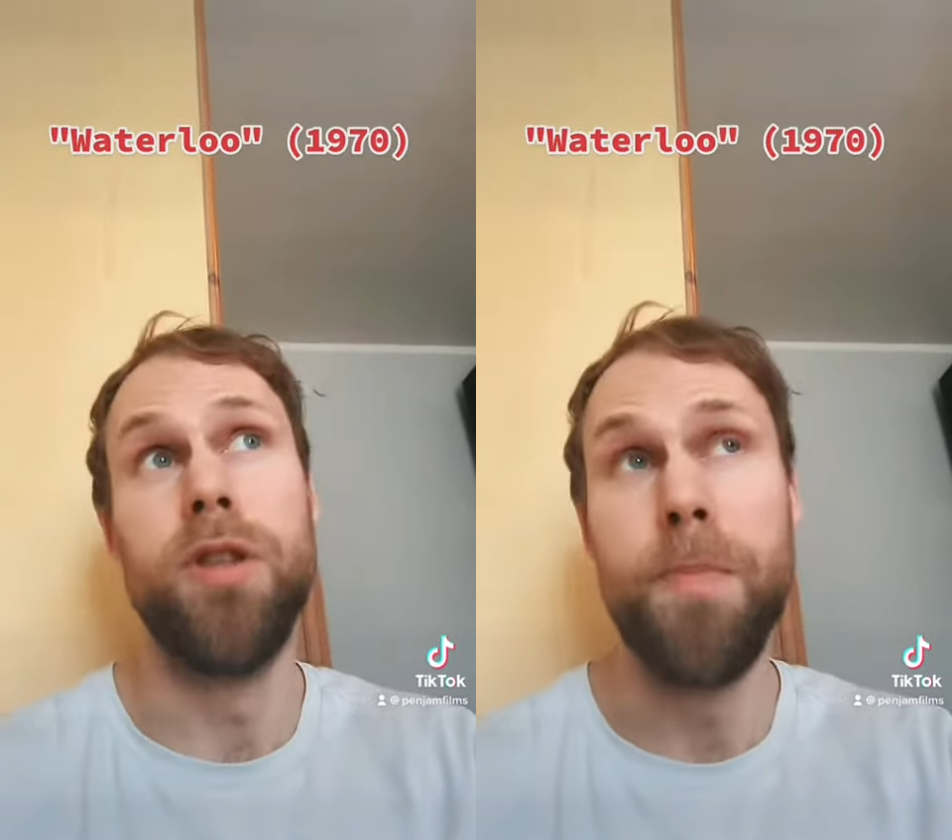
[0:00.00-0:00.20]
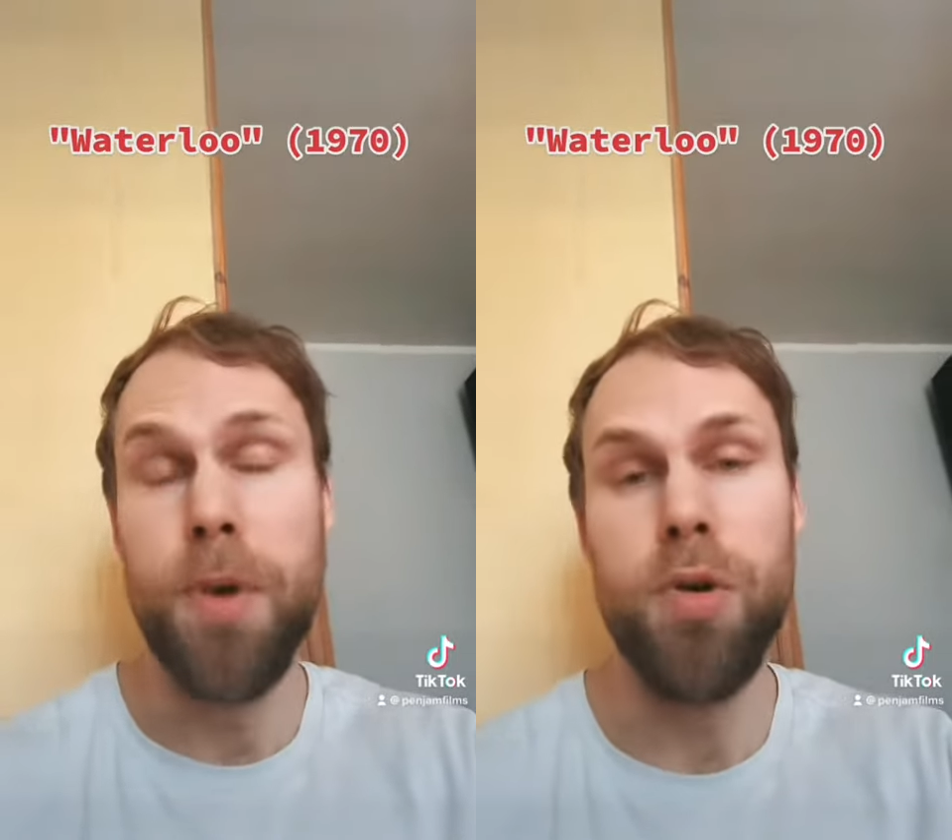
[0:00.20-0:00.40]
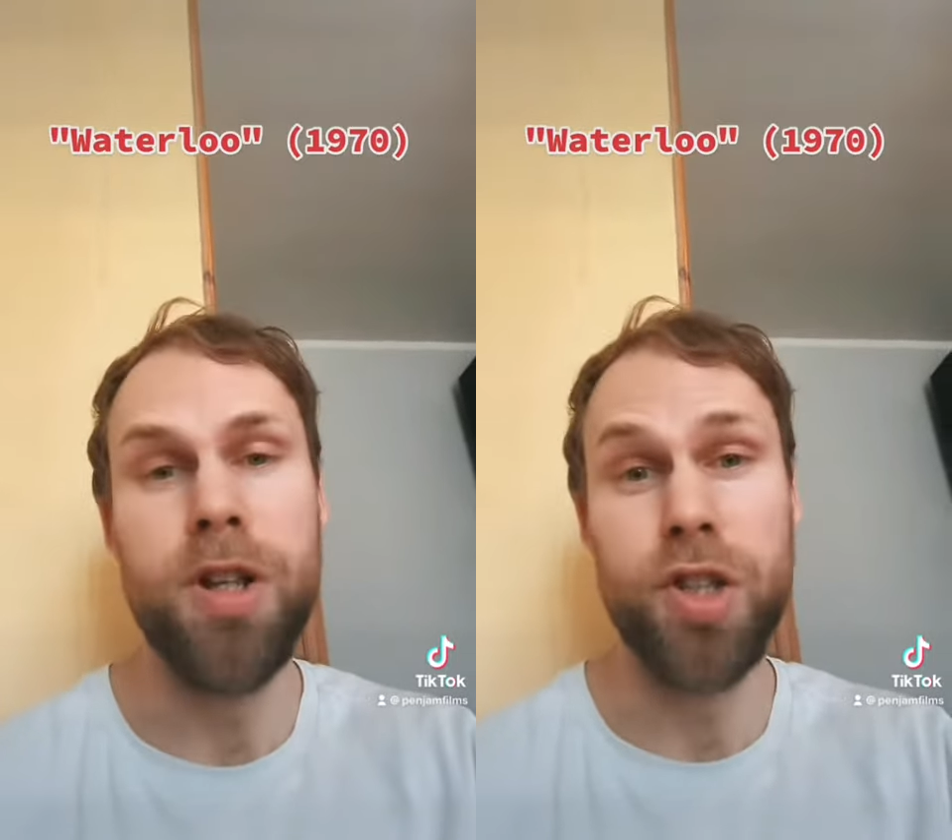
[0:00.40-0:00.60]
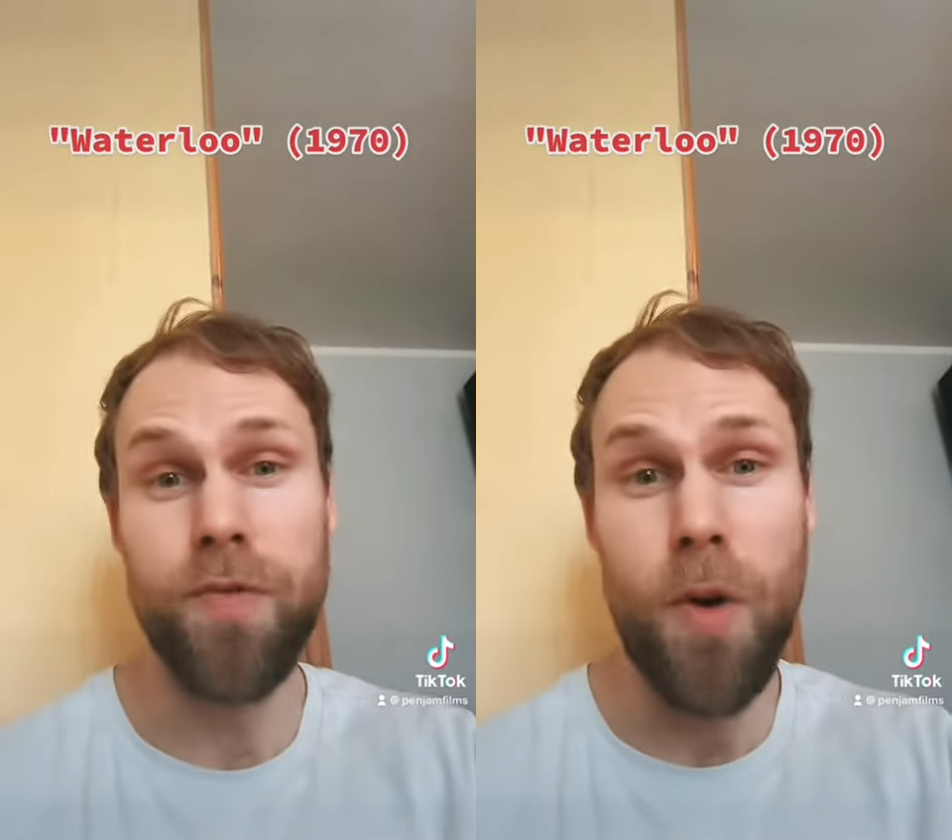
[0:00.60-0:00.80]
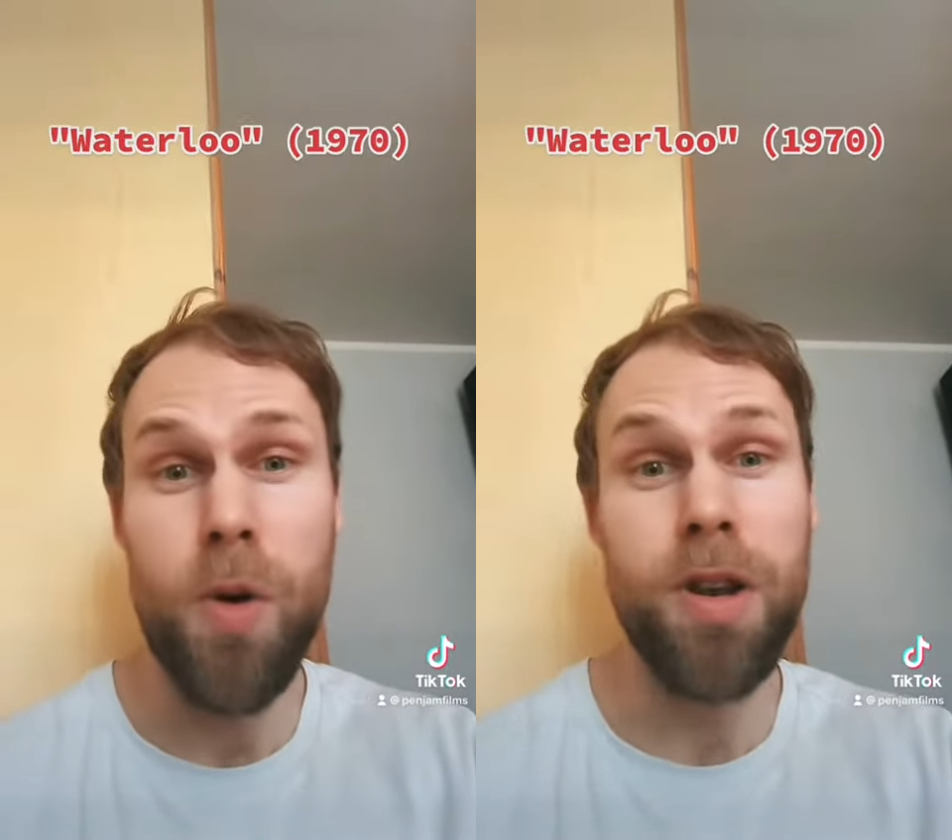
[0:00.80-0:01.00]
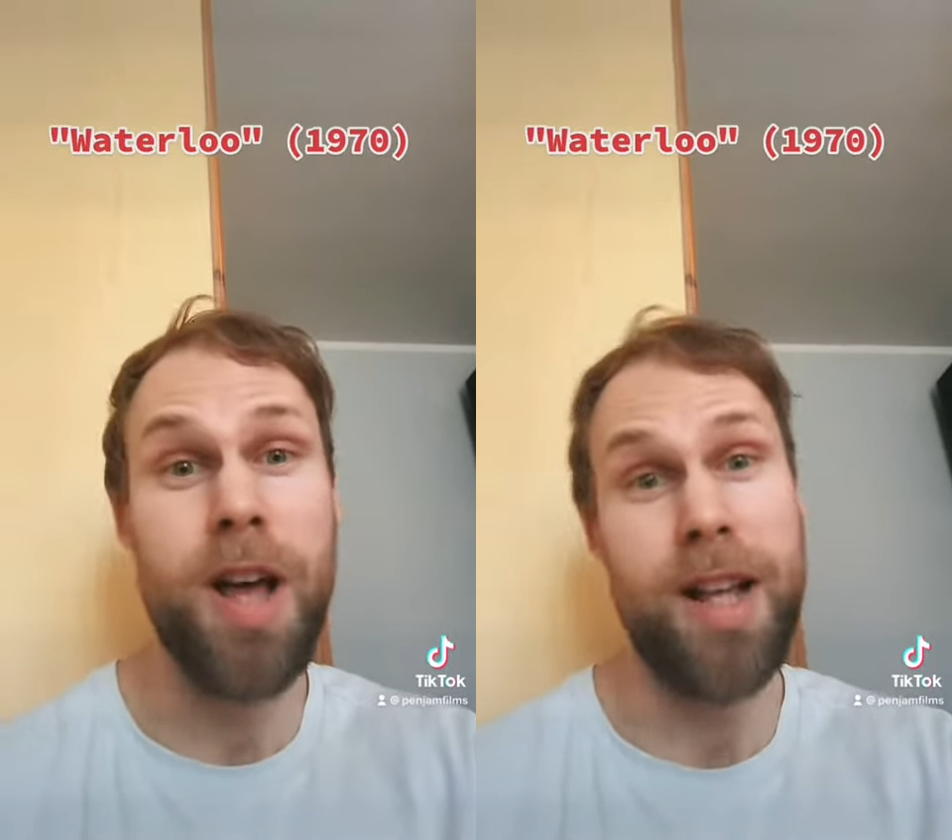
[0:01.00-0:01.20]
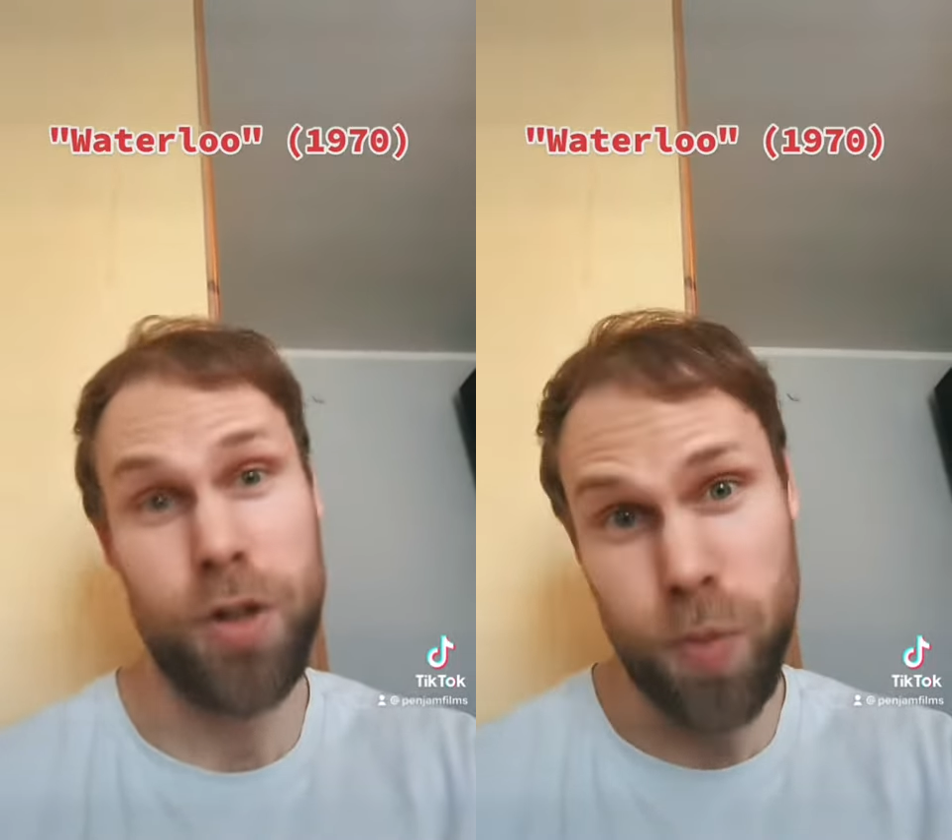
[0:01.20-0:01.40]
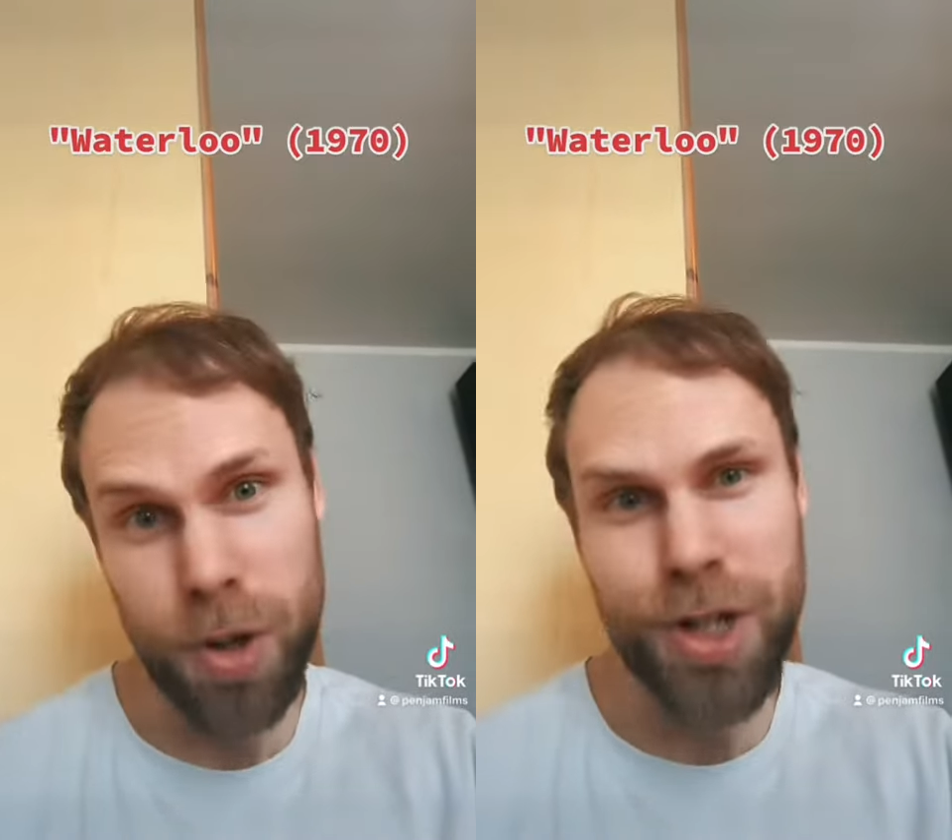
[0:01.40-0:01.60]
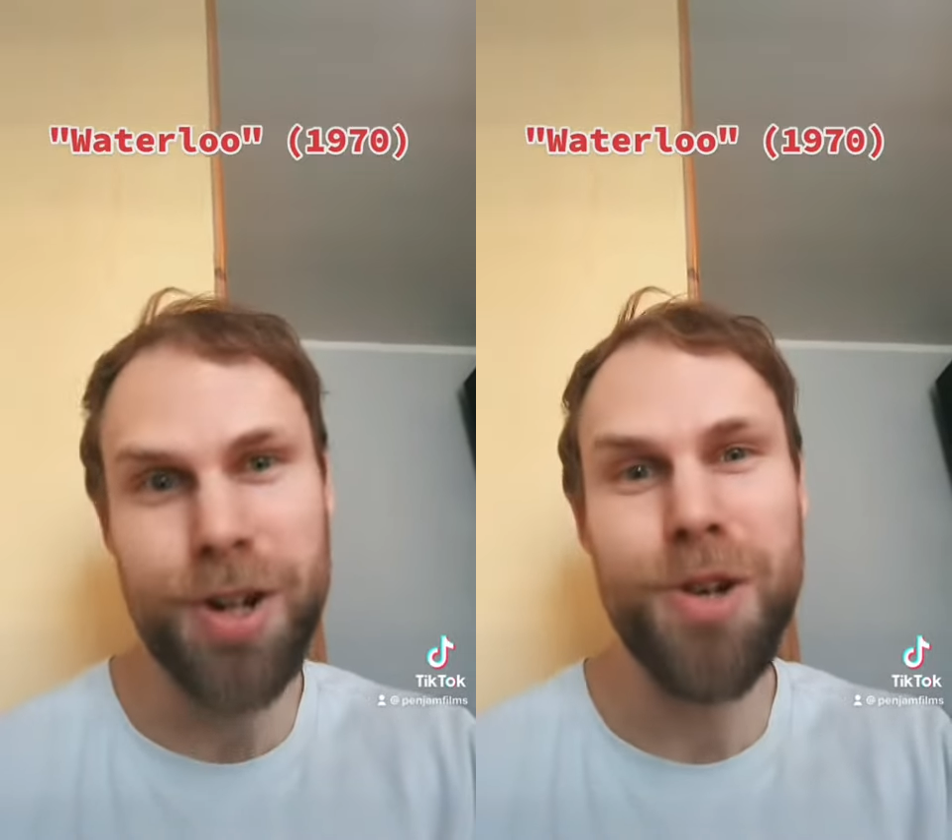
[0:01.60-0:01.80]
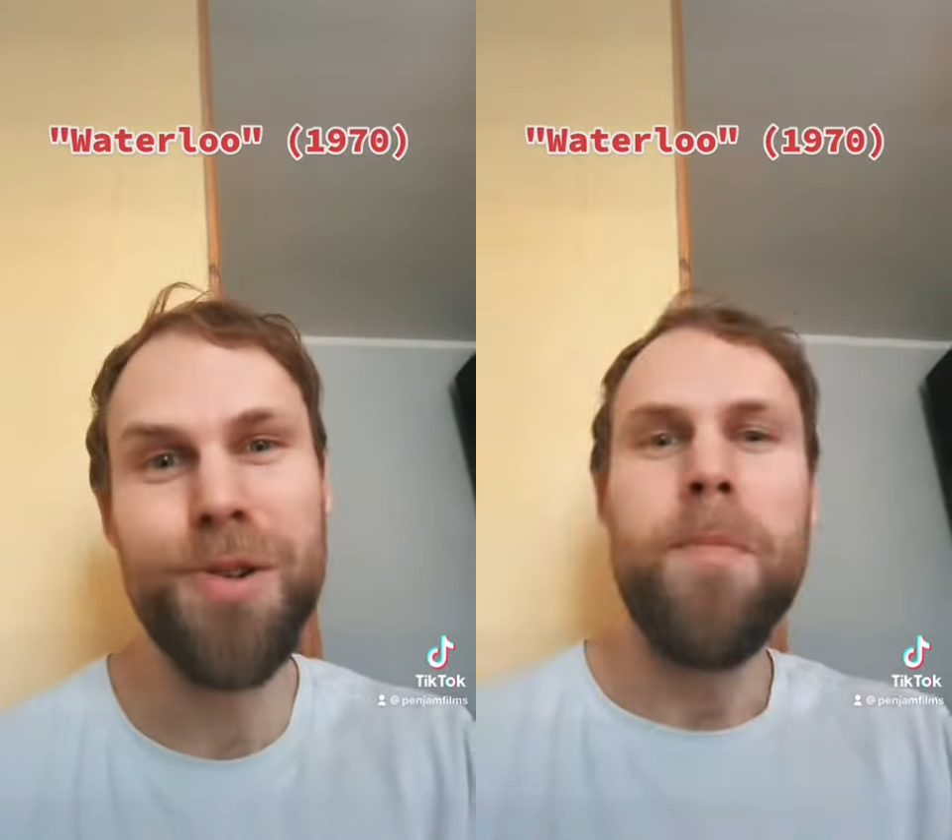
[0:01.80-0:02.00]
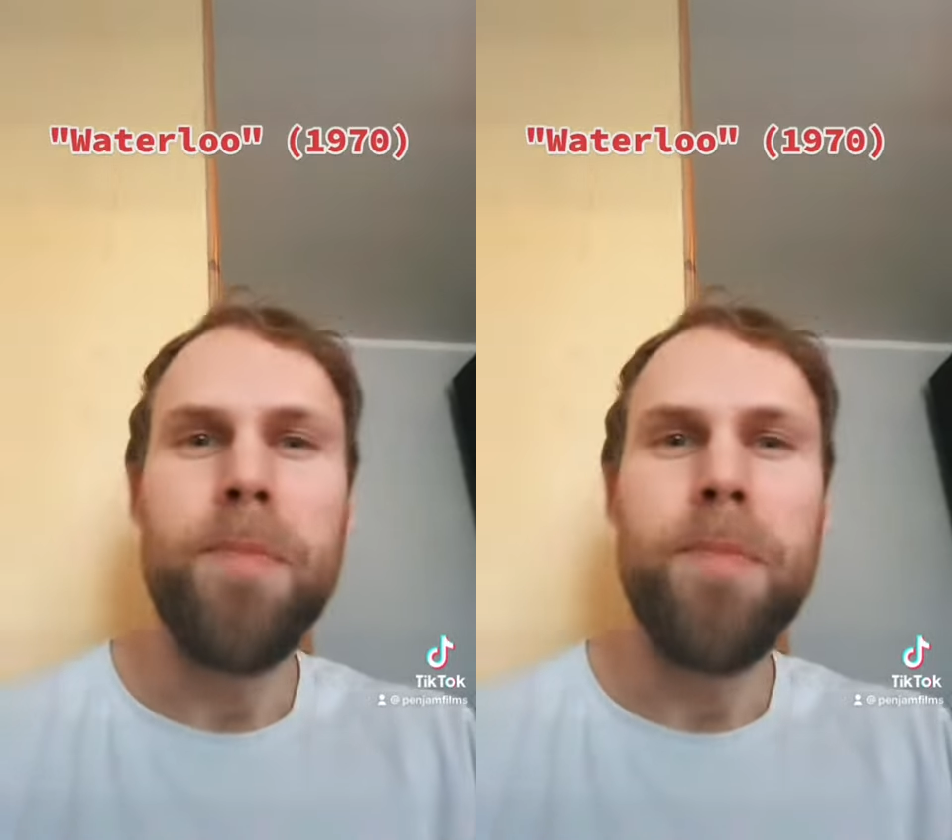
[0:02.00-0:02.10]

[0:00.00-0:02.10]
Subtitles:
Napoleon's fall at Waterloo.